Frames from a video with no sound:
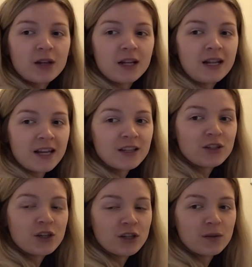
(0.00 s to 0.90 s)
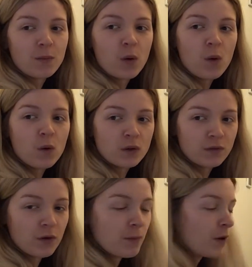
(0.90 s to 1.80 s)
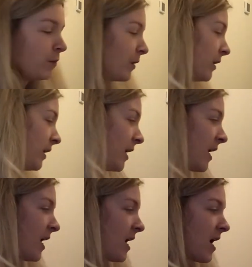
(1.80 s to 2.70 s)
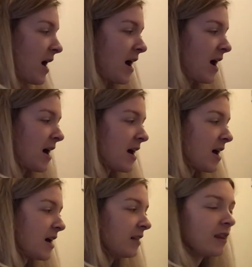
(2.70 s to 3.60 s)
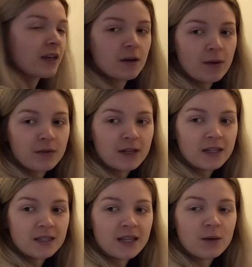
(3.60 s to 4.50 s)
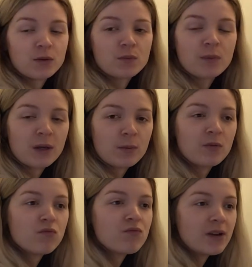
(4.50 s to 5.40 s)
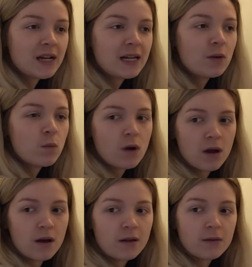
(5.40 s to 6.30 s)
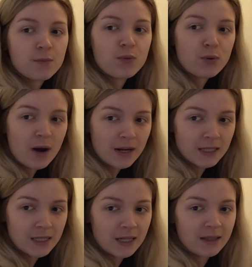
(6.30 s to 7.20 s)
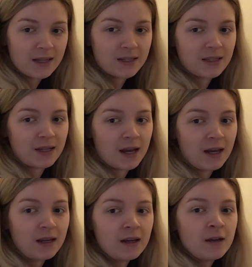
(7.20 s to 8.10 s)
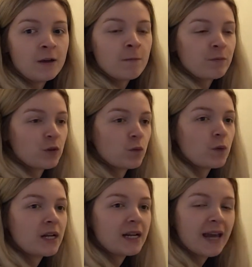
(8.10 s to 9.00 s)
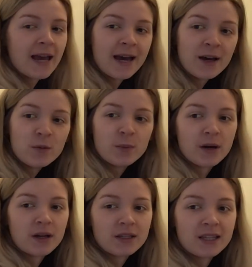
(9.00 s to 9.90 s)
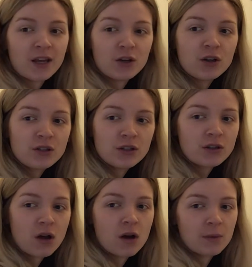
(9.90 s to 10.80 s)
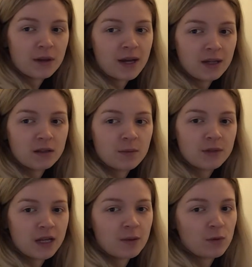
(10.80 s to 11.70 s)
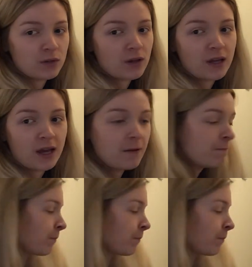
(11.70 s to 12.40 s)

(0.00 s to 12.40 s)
let's just pause for a moment and think about this. It would be really worth practicing this today to really help us get a good start with our 8 times tables, okay?